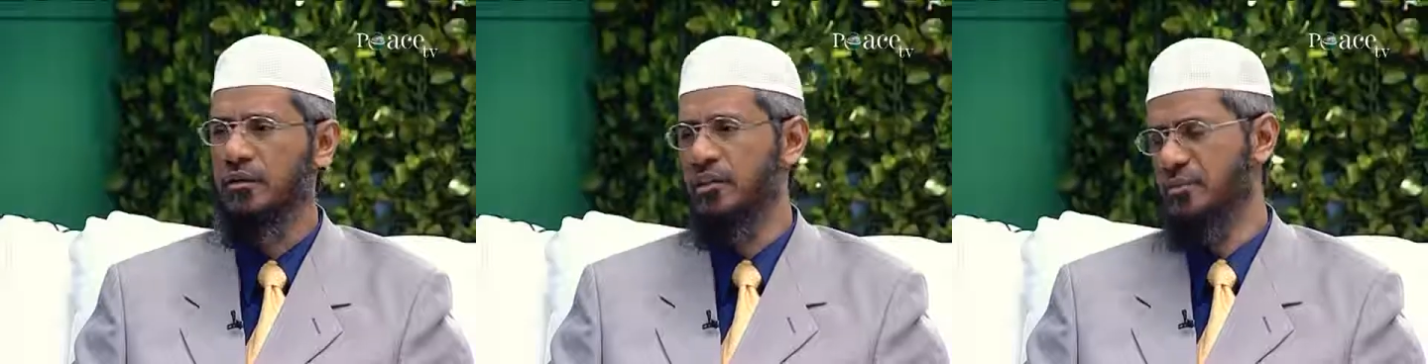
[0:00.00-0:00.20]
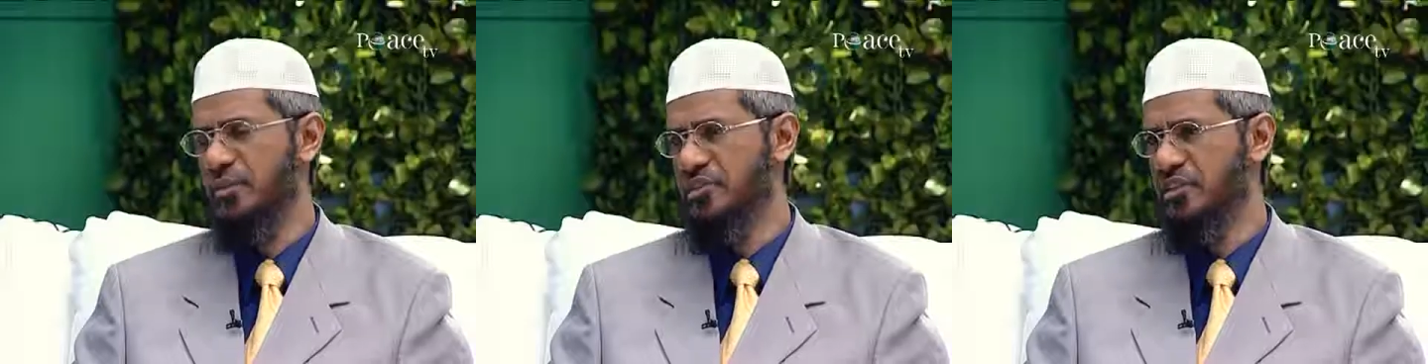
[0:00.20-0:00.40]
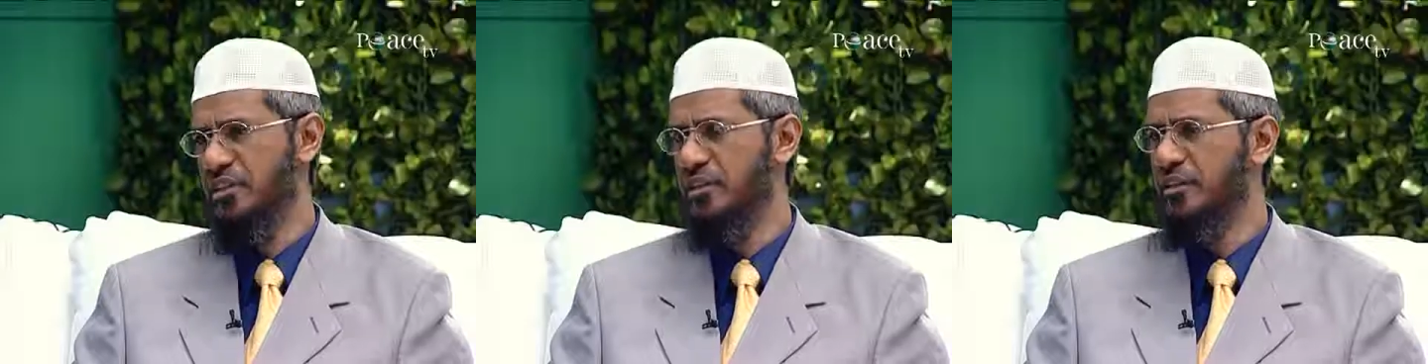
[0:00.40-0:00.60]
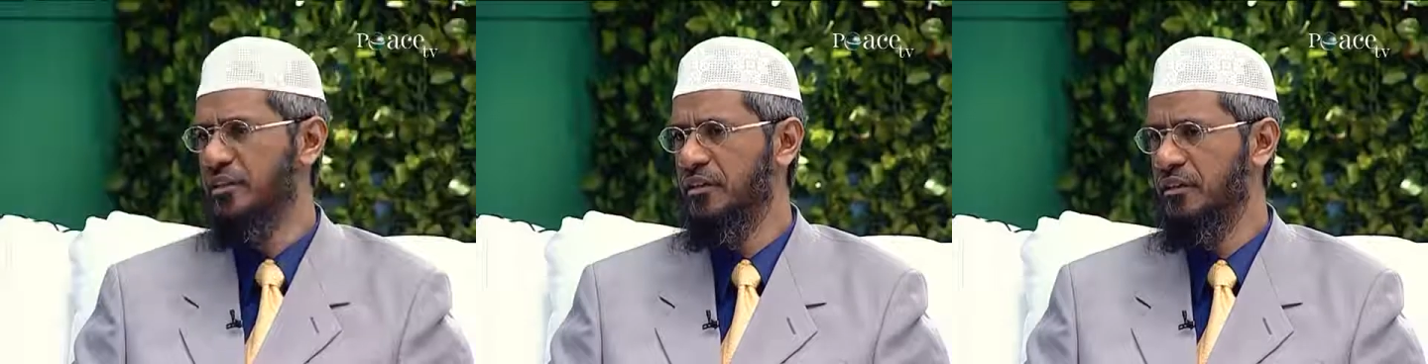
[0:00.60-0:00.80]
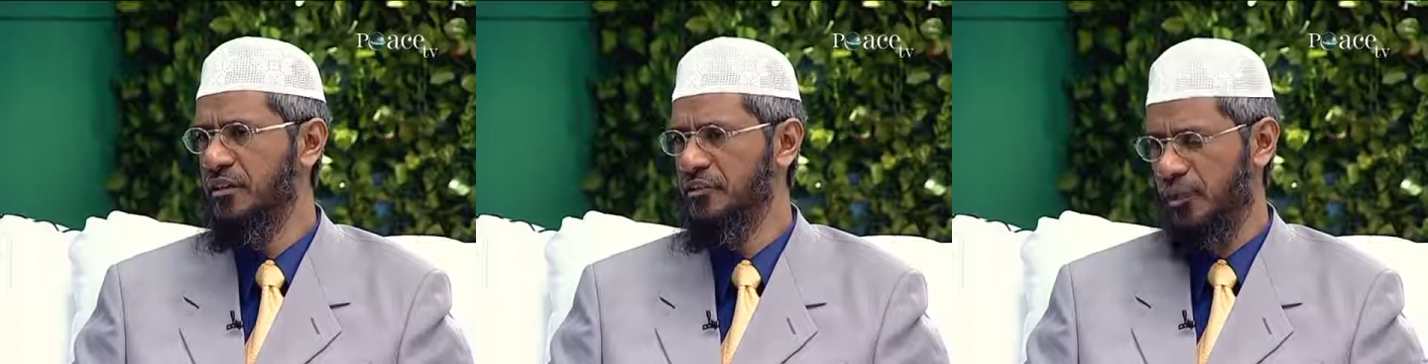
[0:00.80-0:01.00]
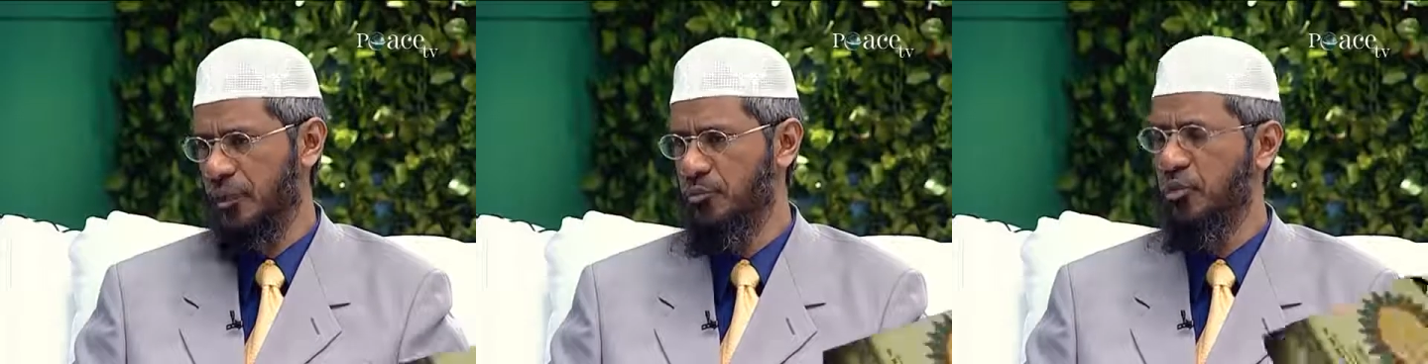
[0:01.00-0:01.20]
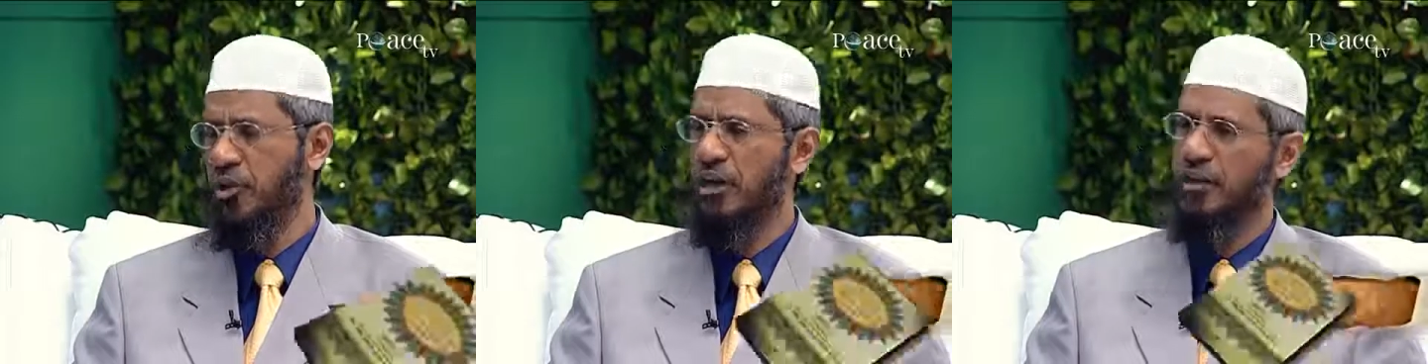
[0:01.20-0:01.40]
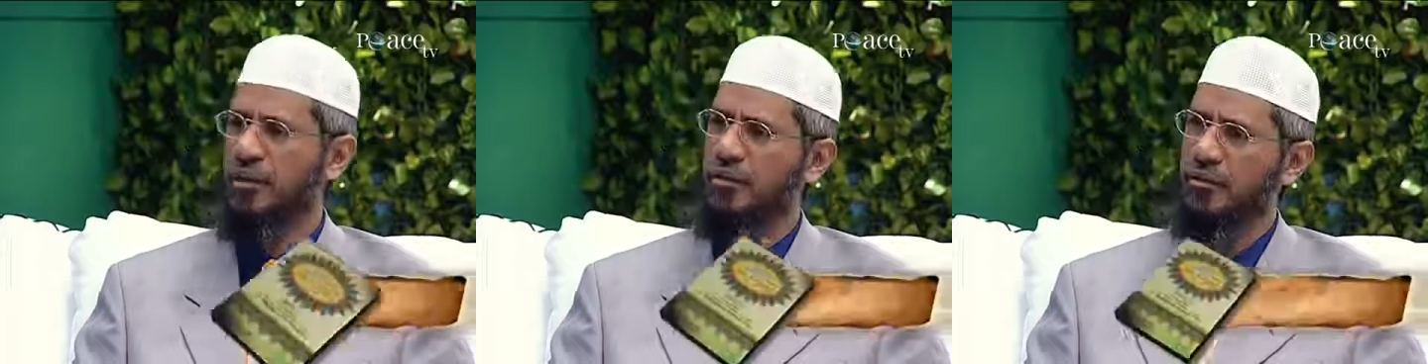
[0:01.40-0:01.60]
It's mentioned in Sahih
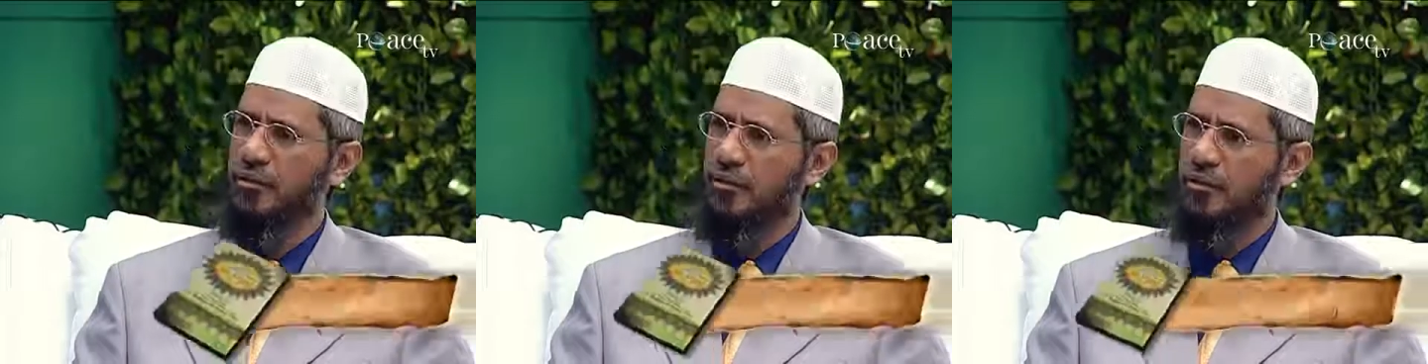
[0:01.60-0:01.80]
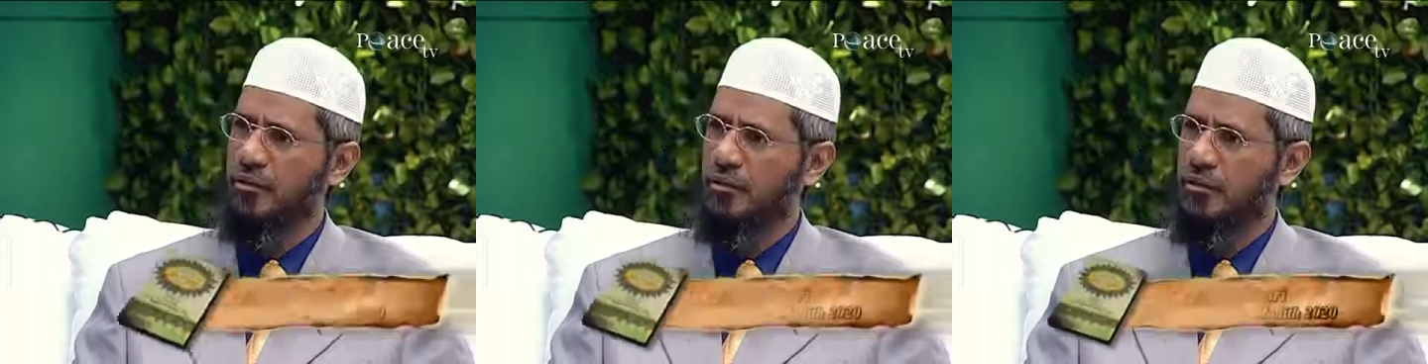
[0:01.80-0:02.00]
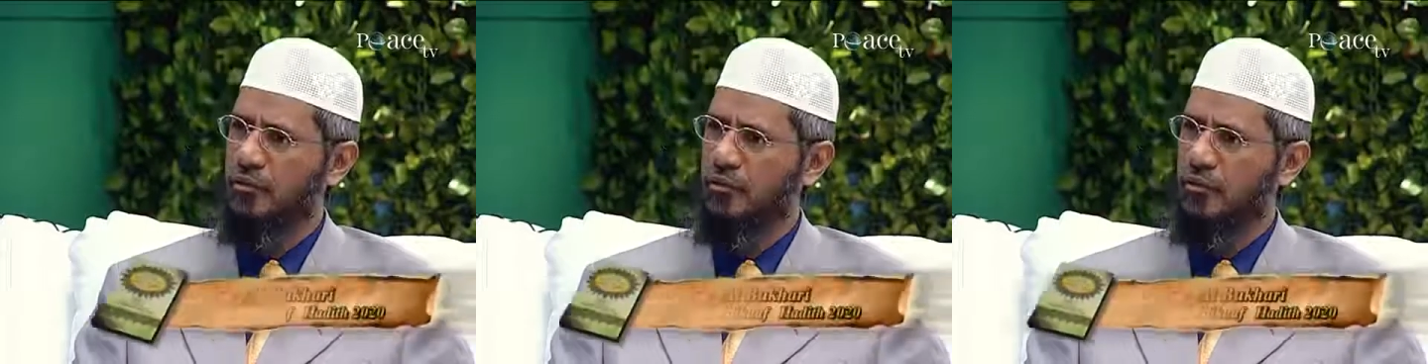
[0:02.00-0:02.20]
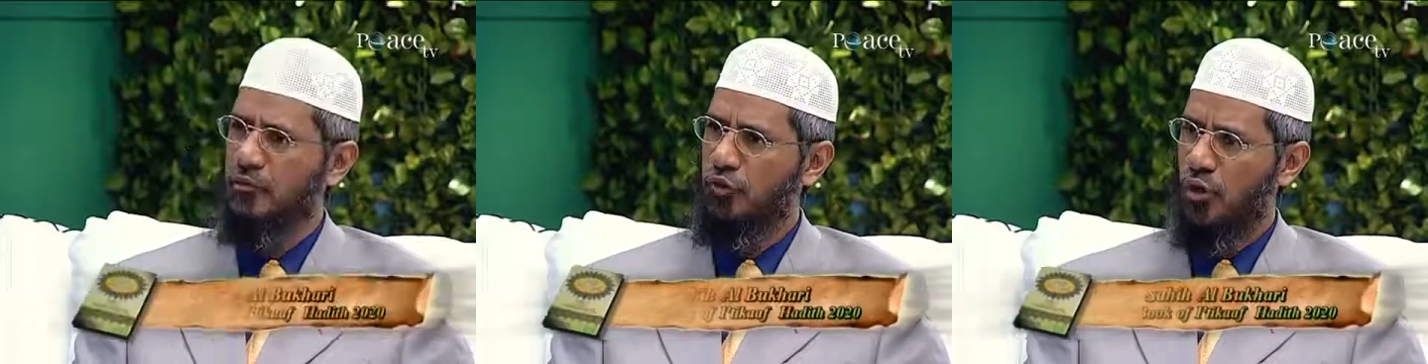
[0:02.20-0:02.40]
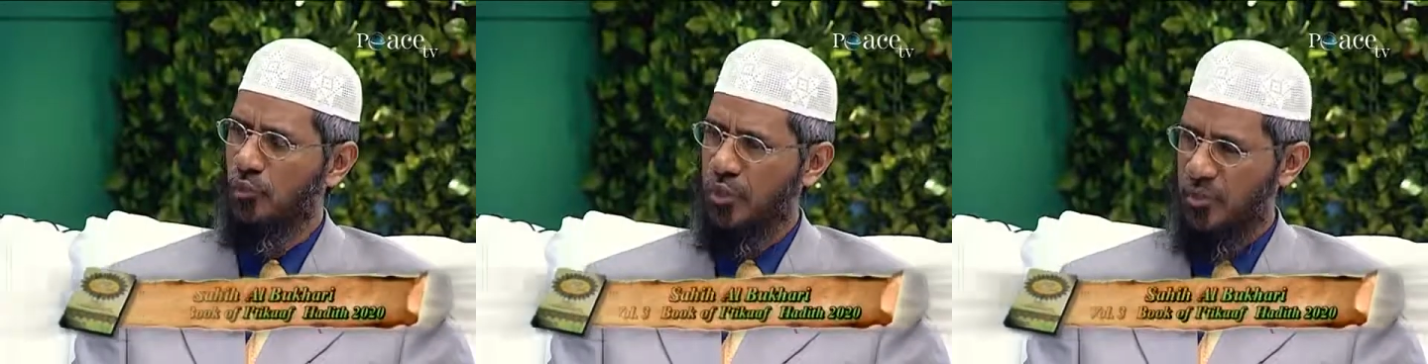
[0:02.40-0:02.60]
Bukhari, volume